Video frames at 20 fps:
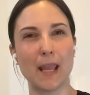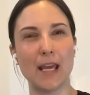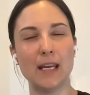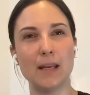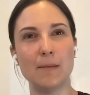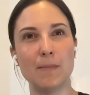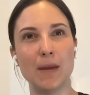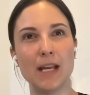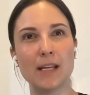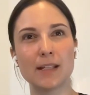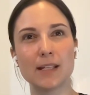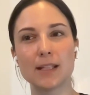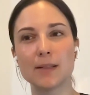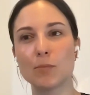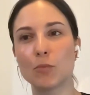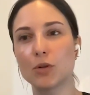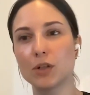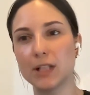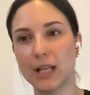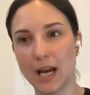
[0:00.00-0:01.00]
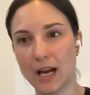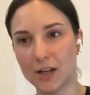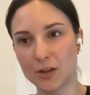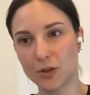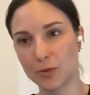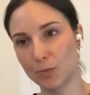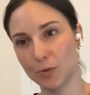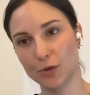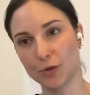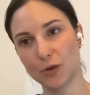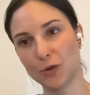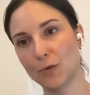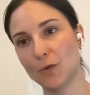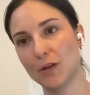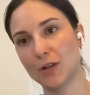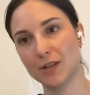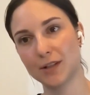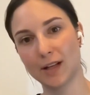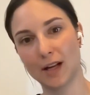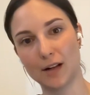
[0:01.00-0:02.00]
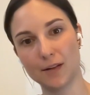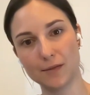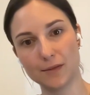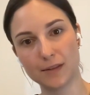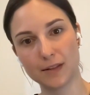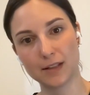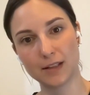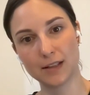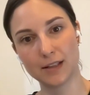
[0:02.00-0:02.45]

it makes us more tangible to ourselves.